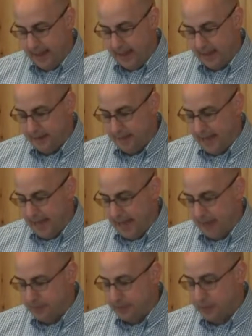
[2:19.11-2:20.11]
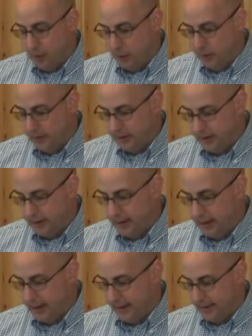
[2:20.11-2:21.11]
and of the animals according to their
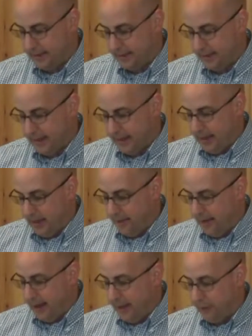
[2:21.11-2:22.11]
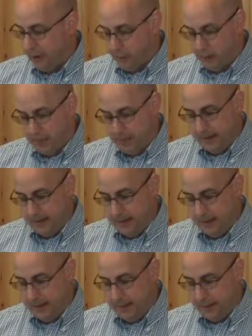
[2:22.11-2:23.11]
kinds, of every creeping
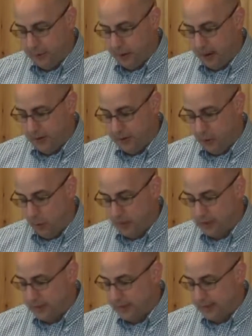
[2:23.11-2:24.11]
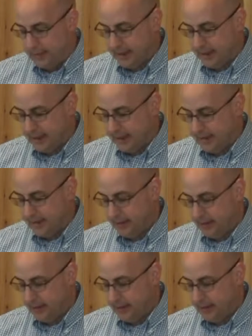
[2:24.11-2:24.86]
thing of the ground according to its kind,